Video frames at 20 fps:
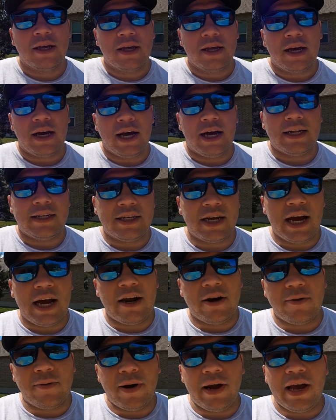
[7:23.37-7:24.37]

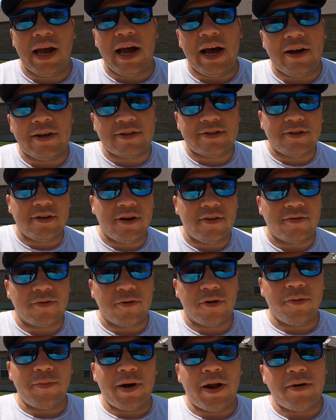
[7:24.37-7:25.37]
tire way out, so they don't have to
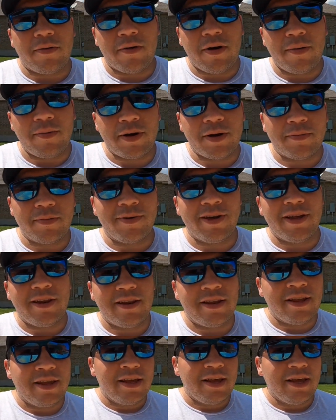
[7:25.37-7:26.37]
worry about it rubbing. But
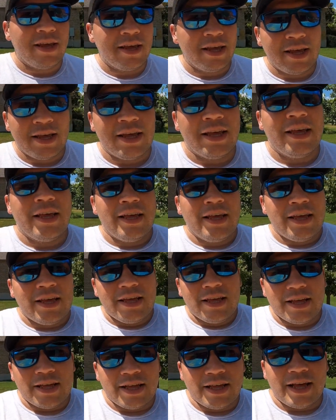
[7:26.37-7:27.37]

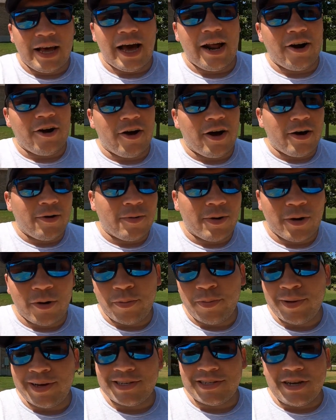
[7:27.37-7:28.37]
I don't know. I don't want to
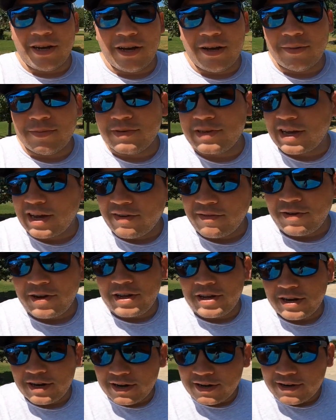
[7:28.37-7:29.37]
replace hubs like every
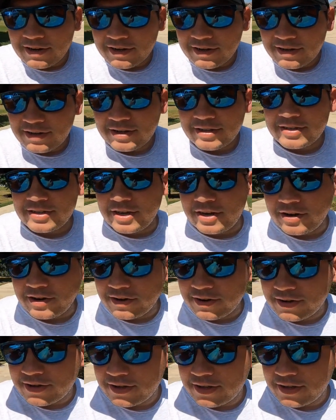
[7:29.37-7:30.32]
year. So